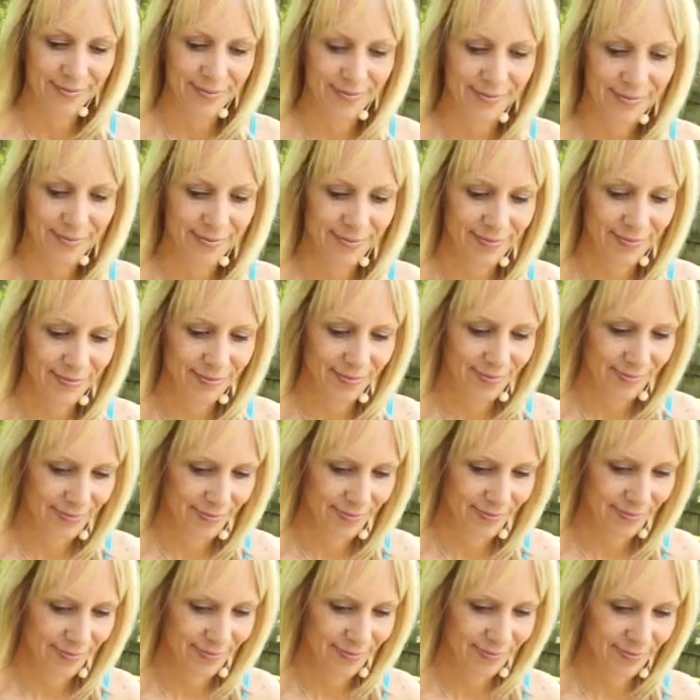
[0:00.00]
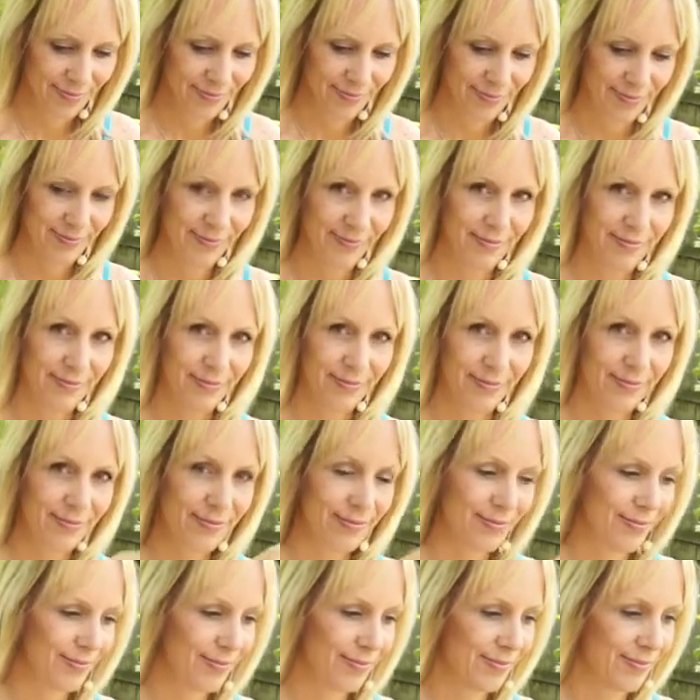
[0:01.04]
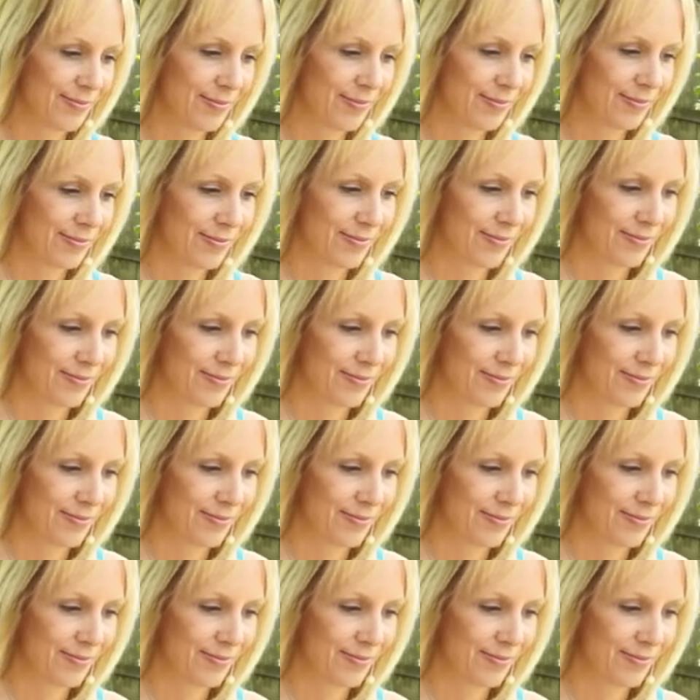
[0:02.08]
[no speech]